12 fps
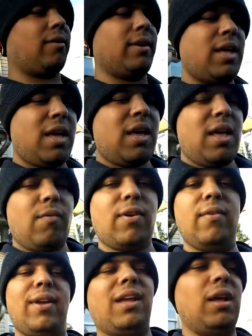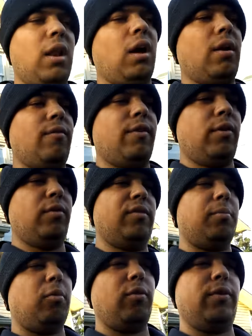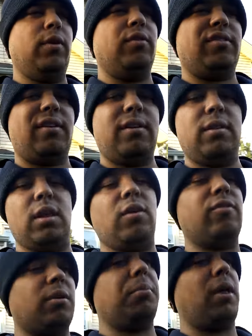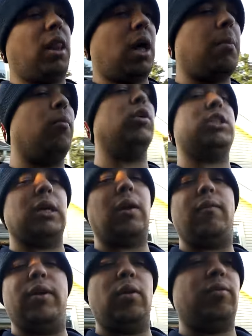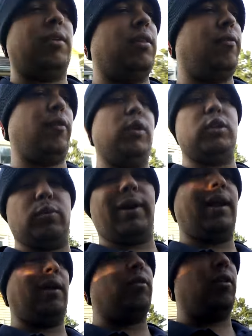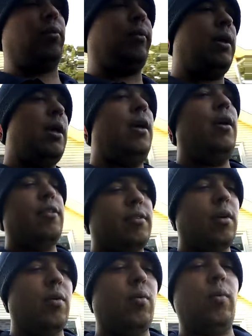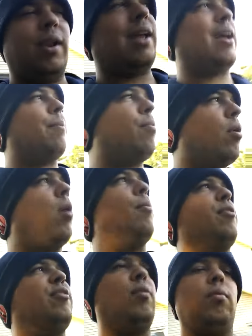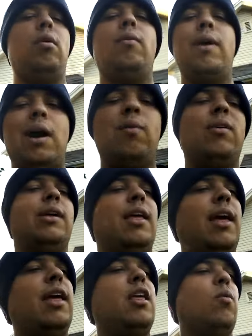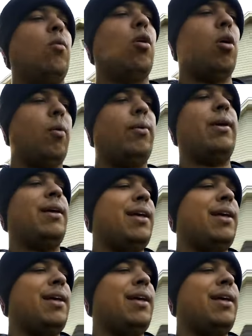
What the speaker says: So if I ever get a lot of views, more views, there's gonna be a lot more shout out videos in the future right now too. So like, I promise you all, I will get you all.